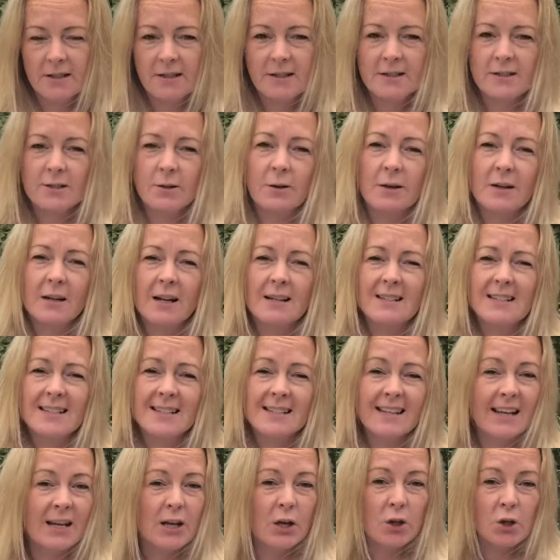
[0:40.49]
So I'd like to
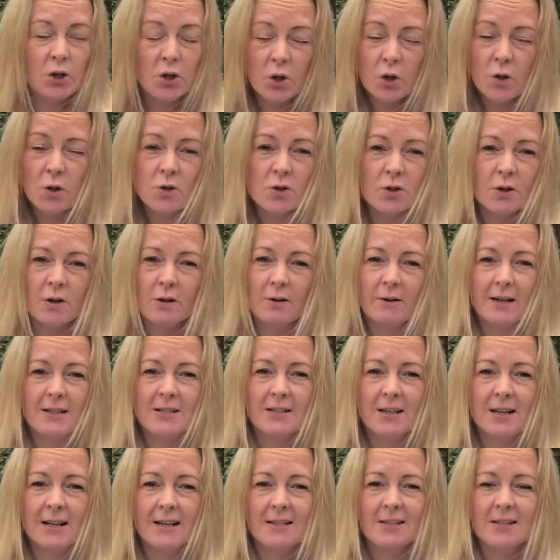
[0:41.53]
say a huge
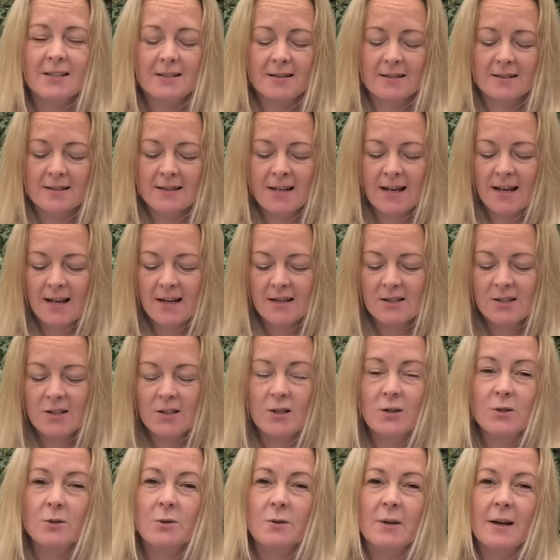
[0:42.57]
congratulations
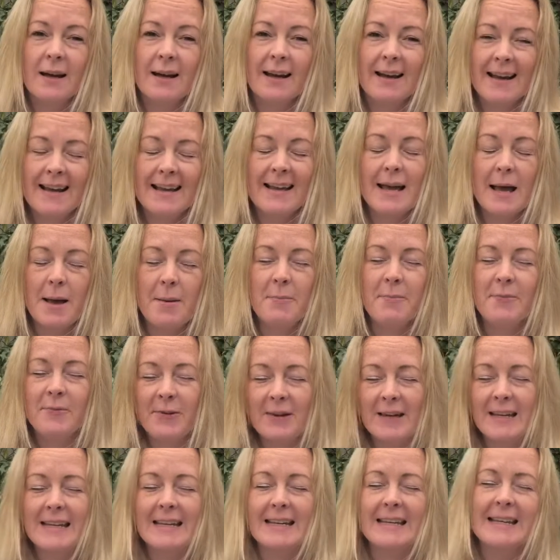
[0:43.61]
to
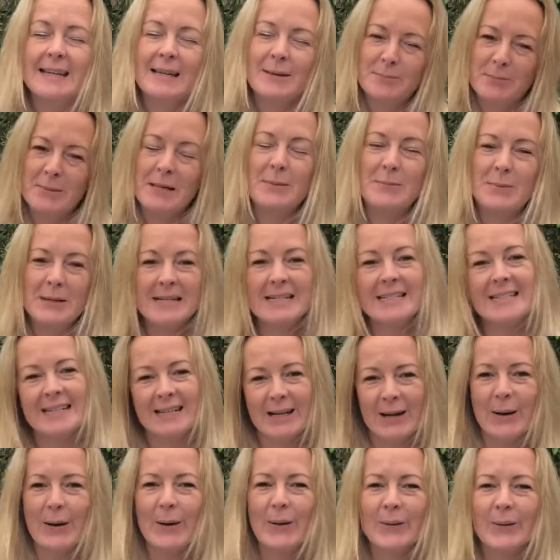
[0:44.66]

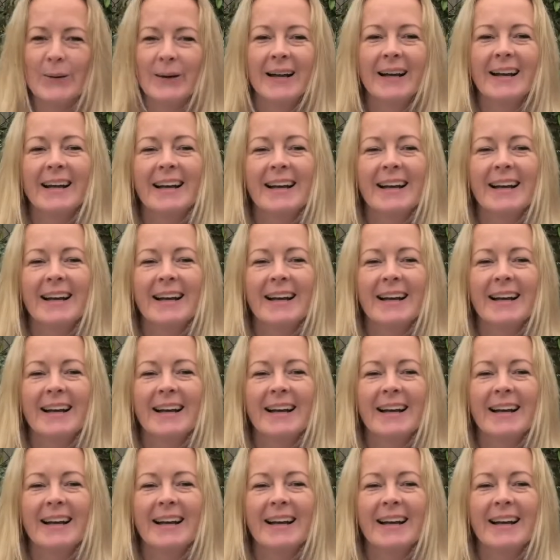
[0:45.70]
AMVBBDO